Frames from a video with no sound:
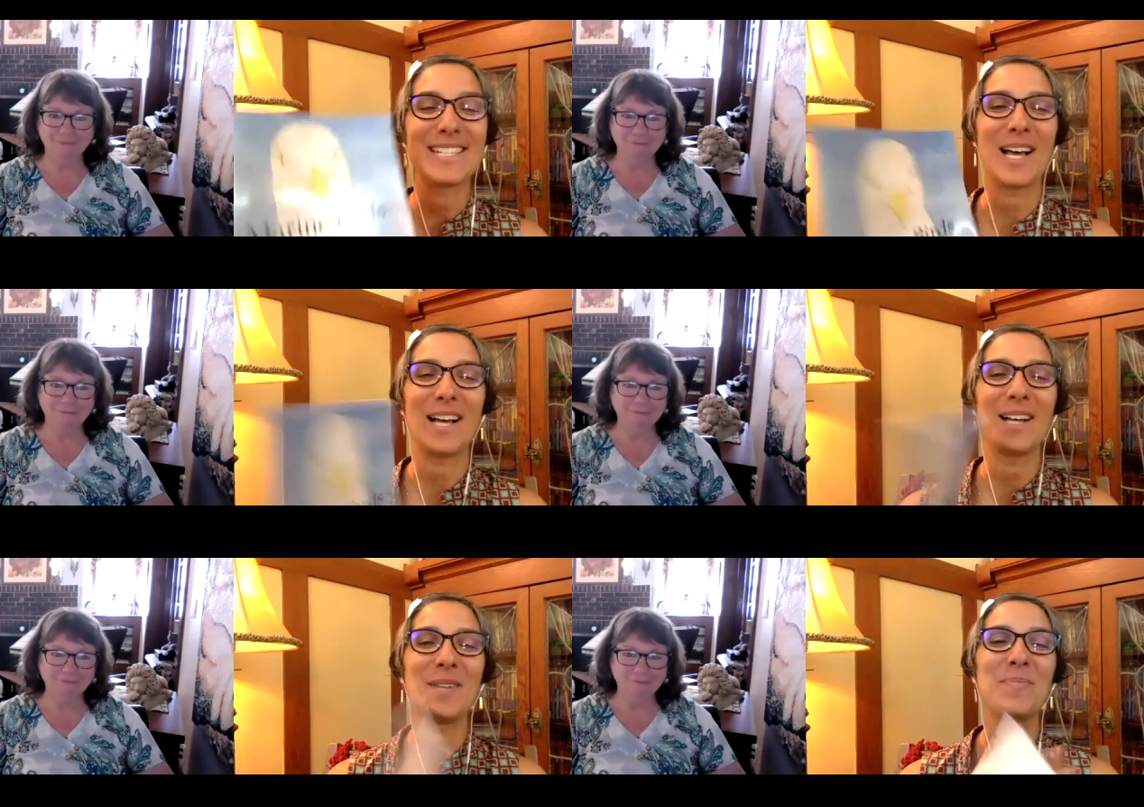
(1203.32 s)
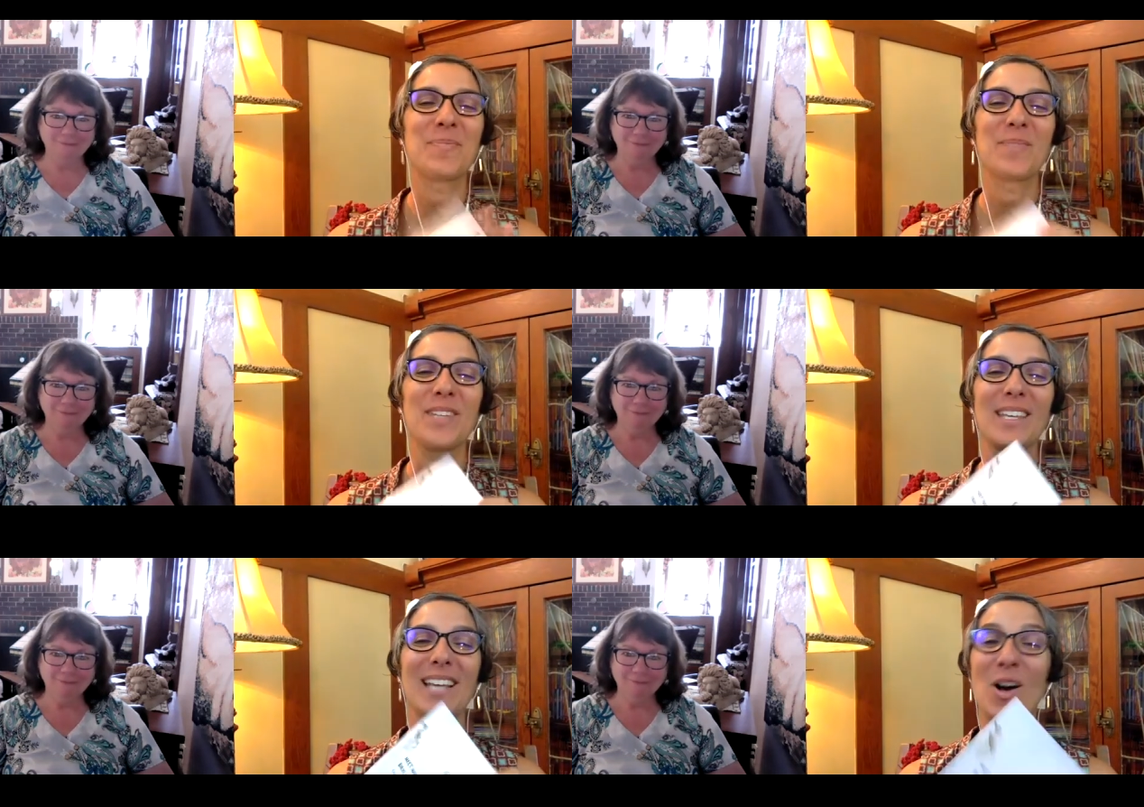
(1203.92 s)
Speaker 1: um,
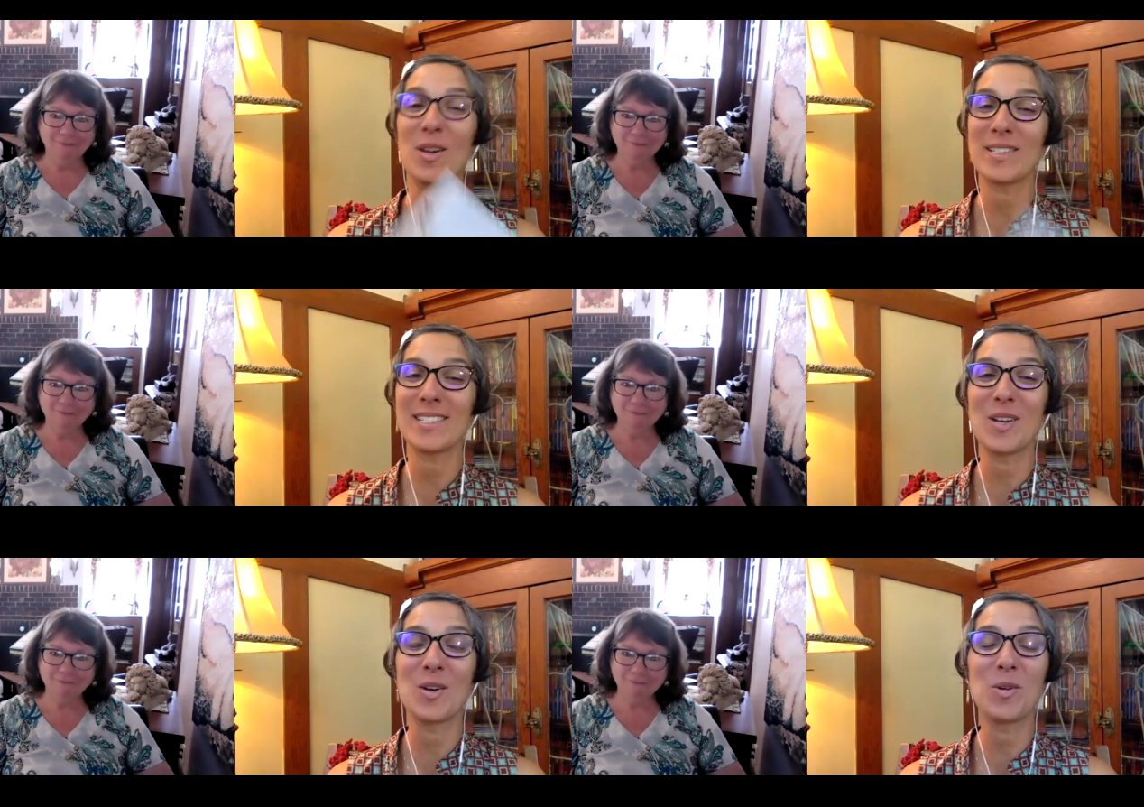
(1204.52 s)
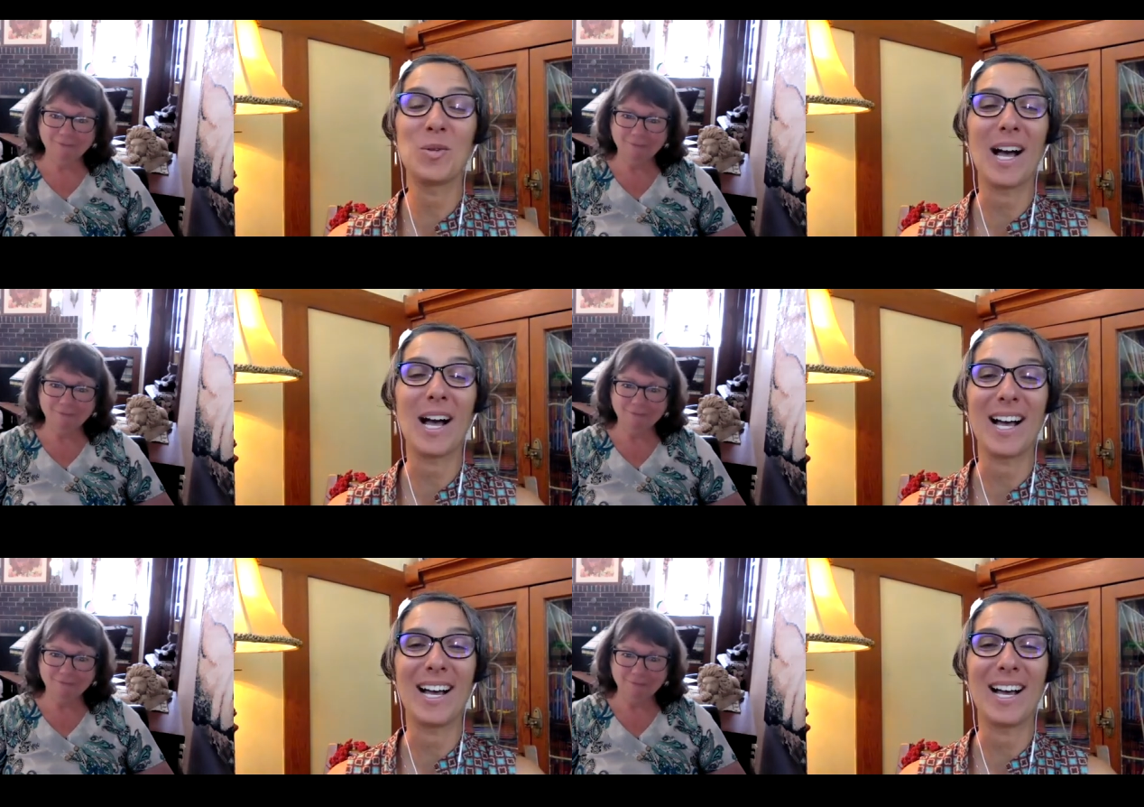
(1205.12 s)
also
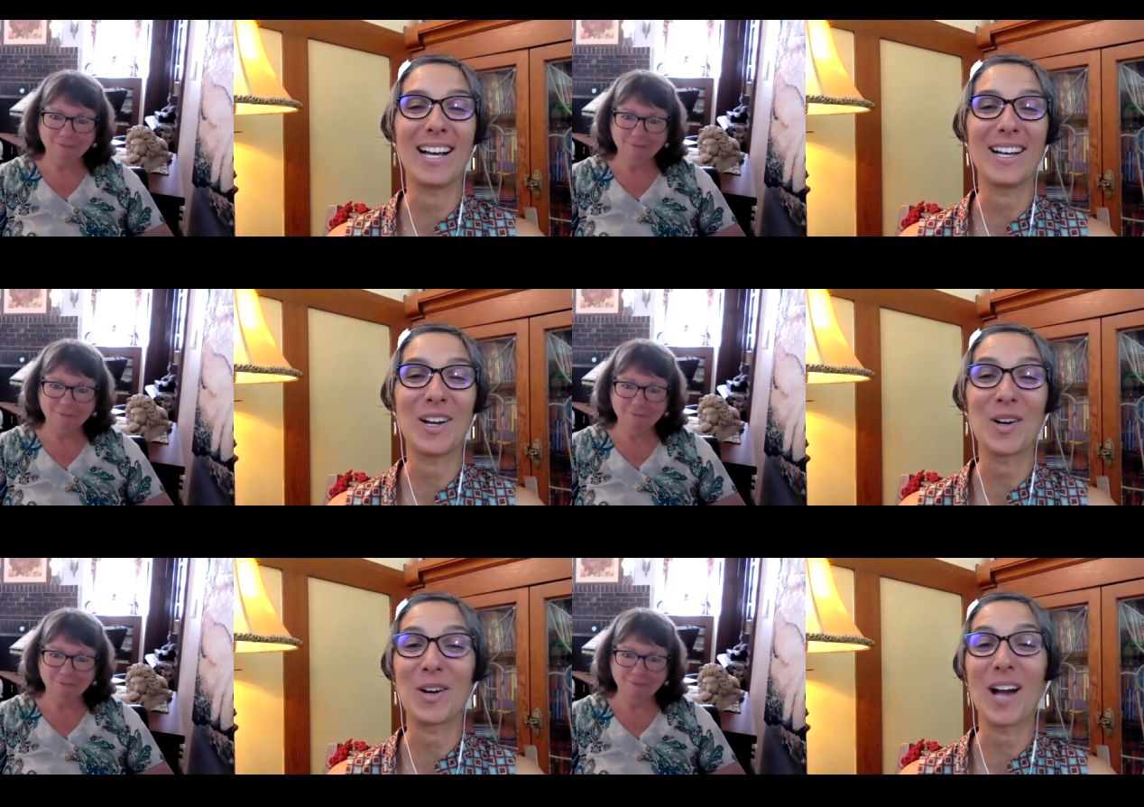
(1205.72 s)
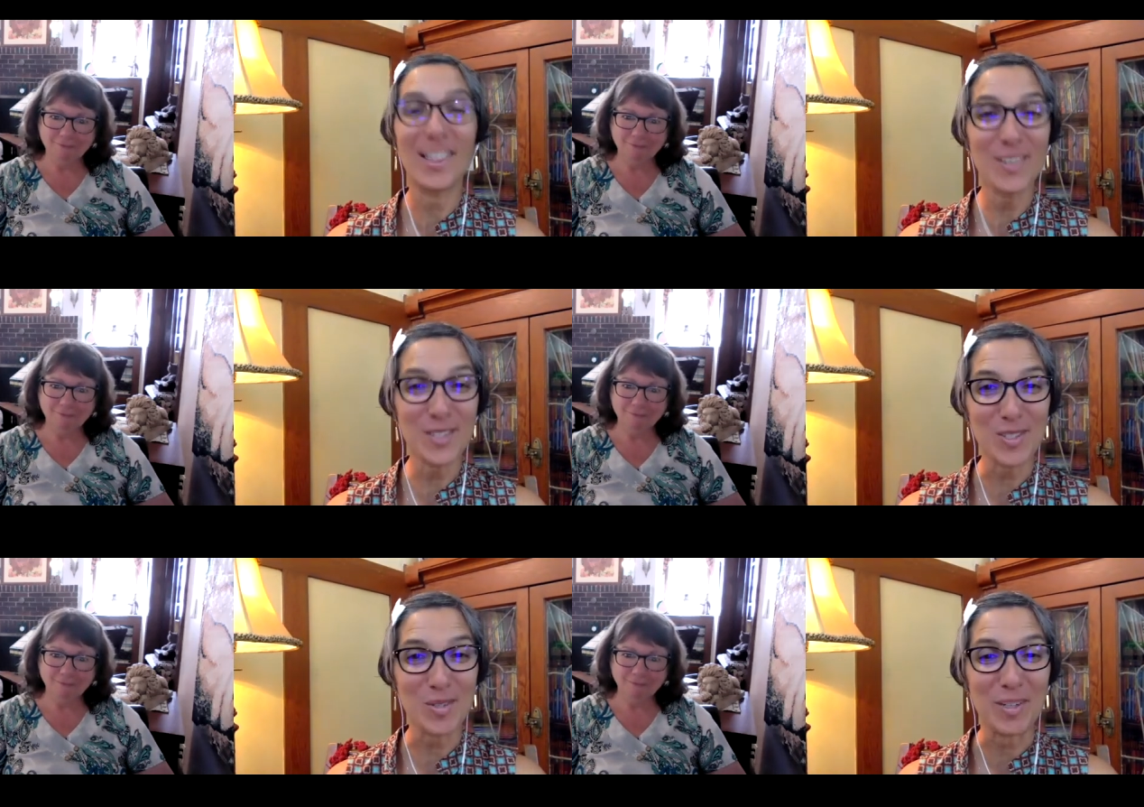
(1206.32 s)
uh, her other
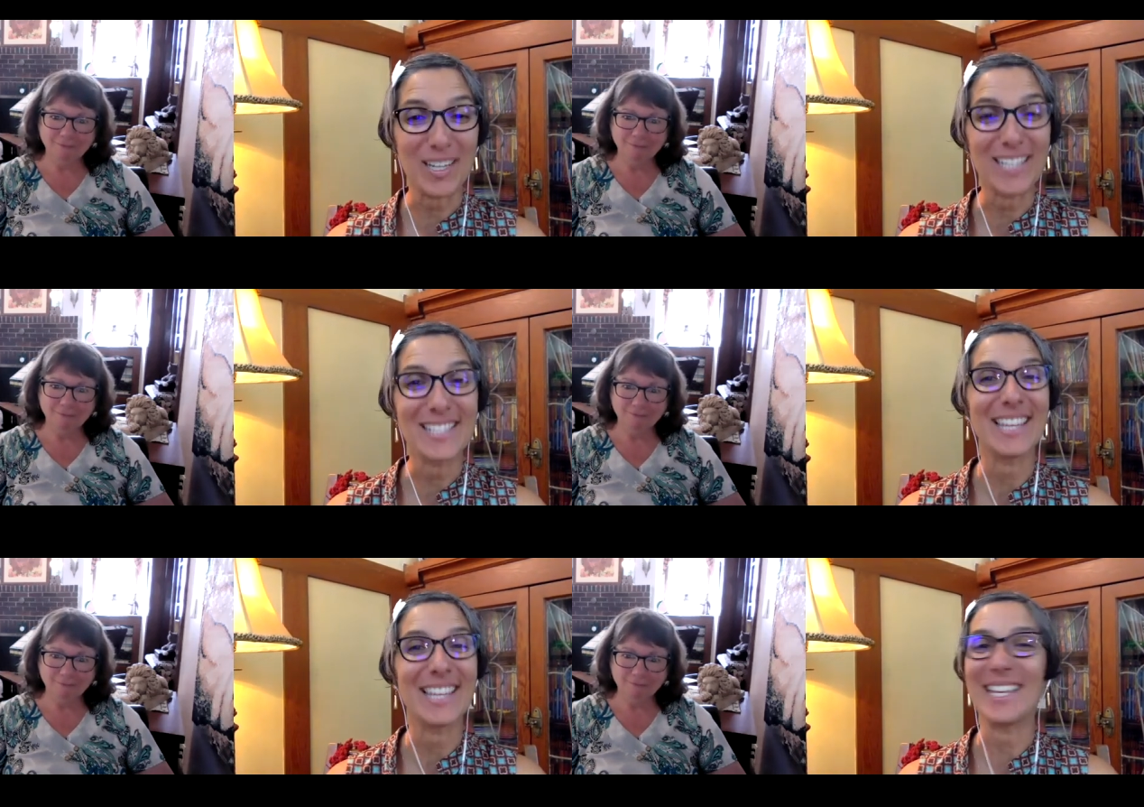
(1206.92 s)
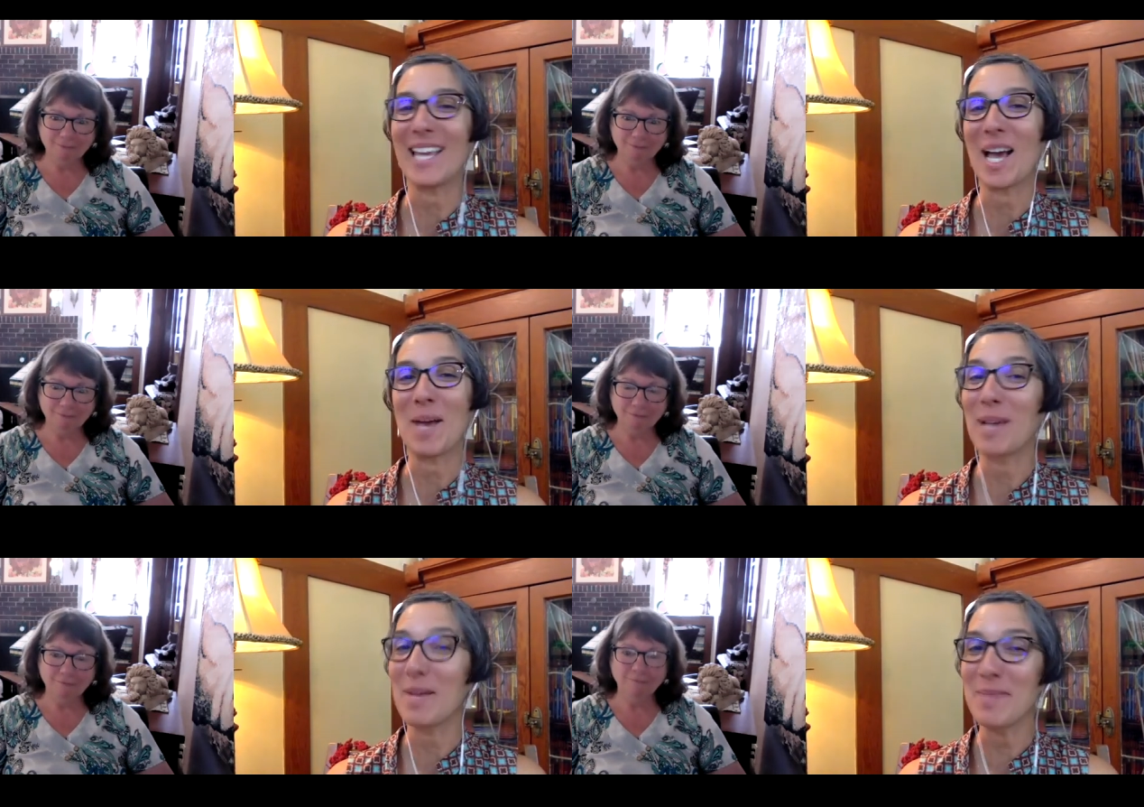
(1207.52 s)
stories in the
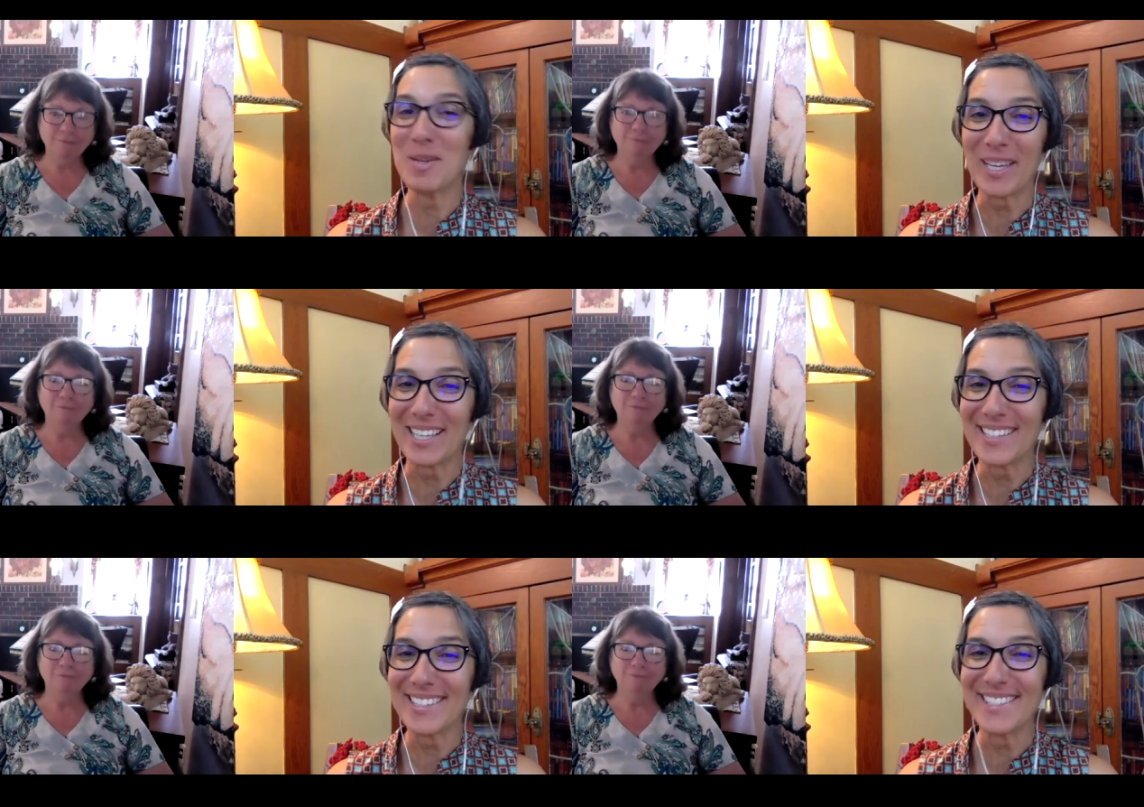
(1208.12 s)
upcoming weeks.